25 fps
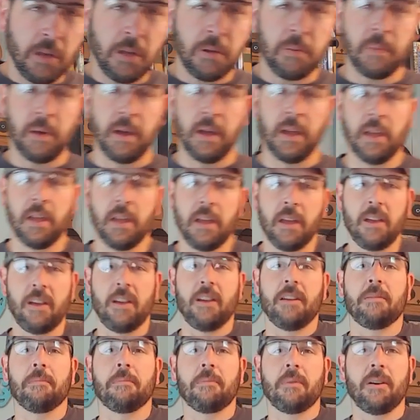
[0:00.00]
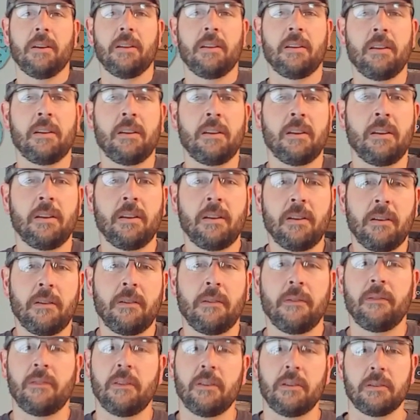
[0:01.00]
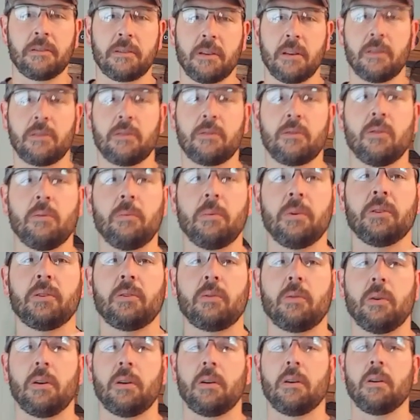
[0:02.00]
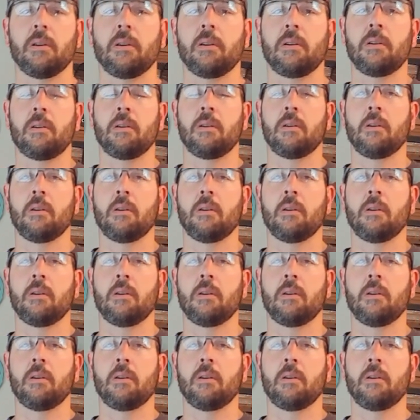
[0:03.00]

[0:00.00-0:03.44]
in my head, but it feels so much quicker.